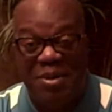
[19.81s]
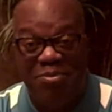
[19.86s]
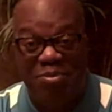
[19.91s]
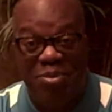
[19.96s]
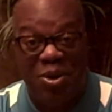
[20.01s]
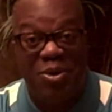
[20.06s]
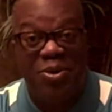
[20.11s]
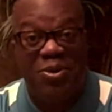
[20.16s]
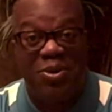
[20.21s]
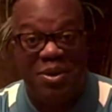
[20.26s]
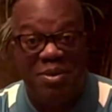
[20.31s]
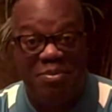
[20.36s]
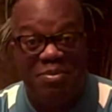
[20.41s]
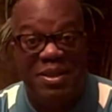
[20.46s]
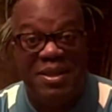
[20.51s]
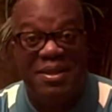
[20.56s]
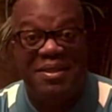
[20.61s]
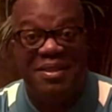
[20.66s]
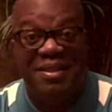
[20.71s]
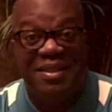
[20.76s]
broker a
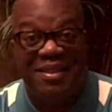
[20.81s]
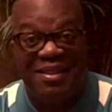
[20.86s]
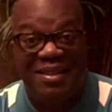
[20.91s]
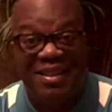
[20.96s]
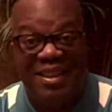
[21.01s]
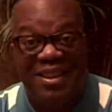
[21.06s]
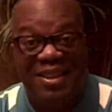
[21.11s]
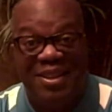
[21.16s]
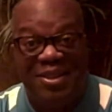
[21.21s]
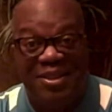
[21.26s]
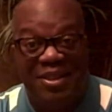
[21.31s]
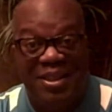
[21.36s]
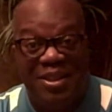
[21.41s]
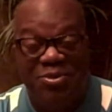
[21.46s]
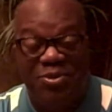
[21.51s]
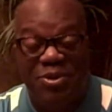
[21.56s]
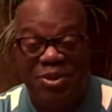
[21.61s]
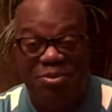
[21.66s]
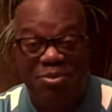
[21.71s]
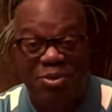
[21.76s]
business deal and
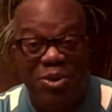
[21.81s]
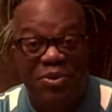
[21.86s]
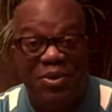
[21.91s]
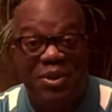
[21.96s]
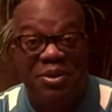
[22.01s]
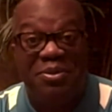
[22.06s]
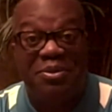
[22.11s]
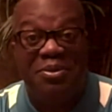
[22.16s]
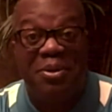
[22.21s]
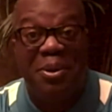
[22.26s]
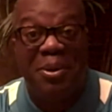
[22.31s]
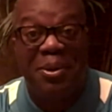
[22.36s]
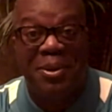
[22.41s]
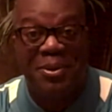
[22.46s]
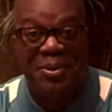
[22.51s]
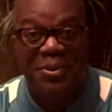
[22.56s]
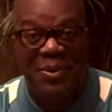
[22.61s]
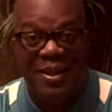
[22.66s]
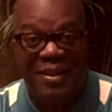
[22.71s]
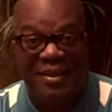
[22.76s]
was moving
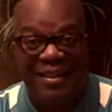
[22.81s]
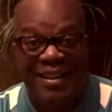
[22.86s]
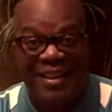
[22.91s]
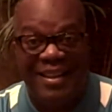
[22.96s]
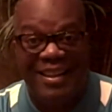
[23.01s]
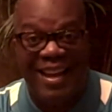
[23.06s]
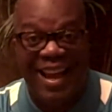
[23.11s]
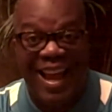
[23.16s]
forward with it,